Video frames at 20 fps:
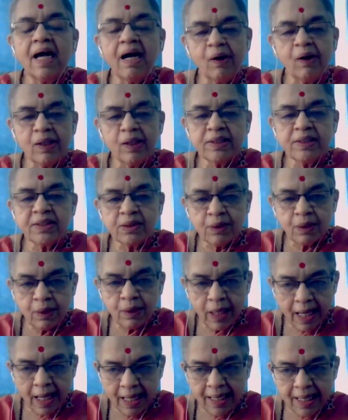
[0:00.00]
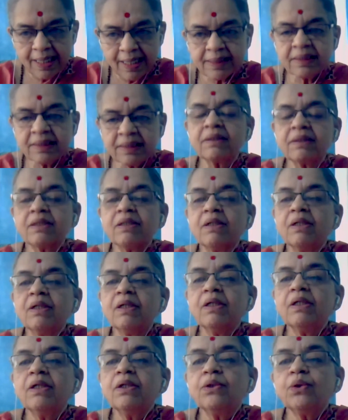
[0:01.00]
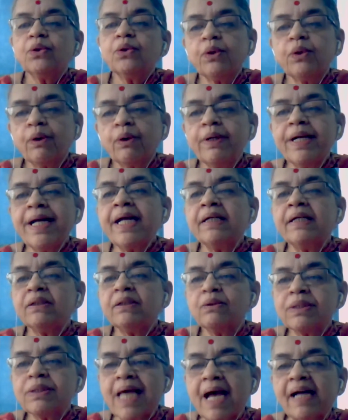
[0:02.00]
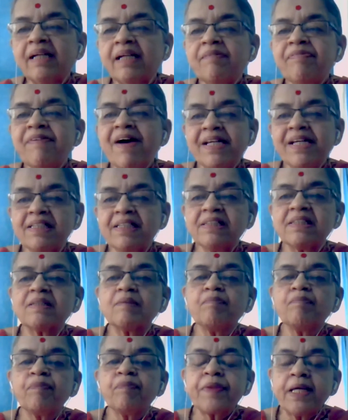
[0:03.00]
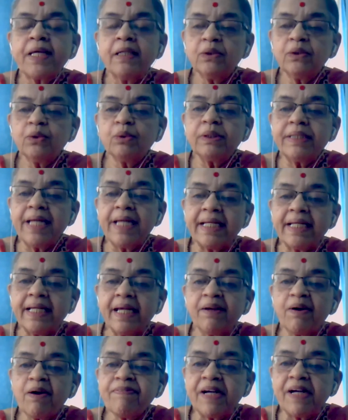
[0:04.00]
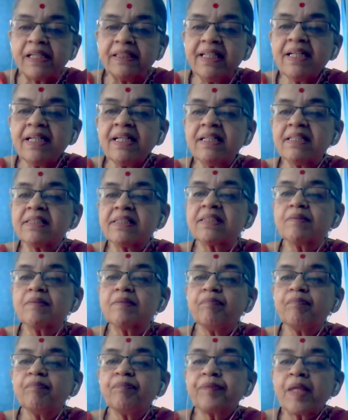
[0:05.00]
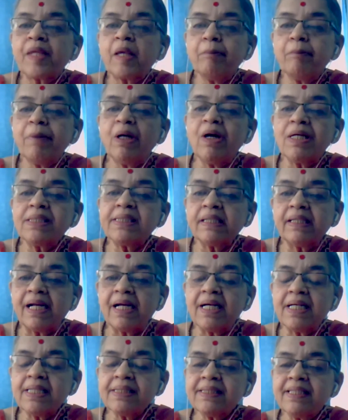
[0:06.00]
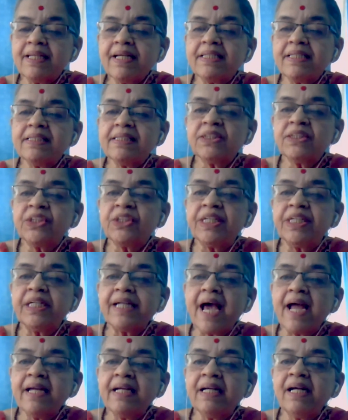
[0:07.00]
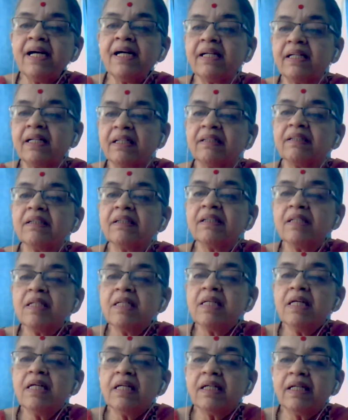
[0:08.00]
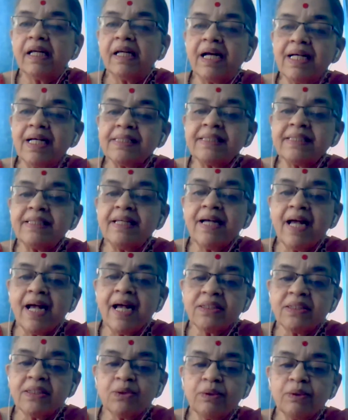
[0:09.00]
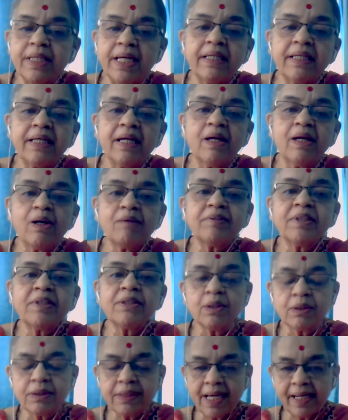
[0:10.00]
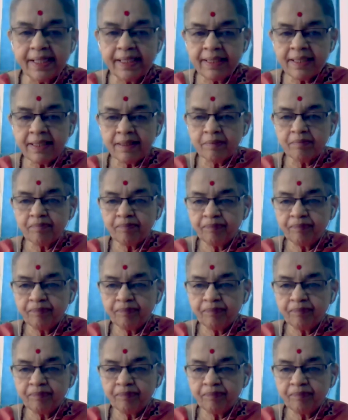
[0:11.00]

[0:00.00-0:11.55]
also asked to donate, to sacrifice, to take care of others. Because a grahastha is a sheet anchor. Grahastha has to take care of the society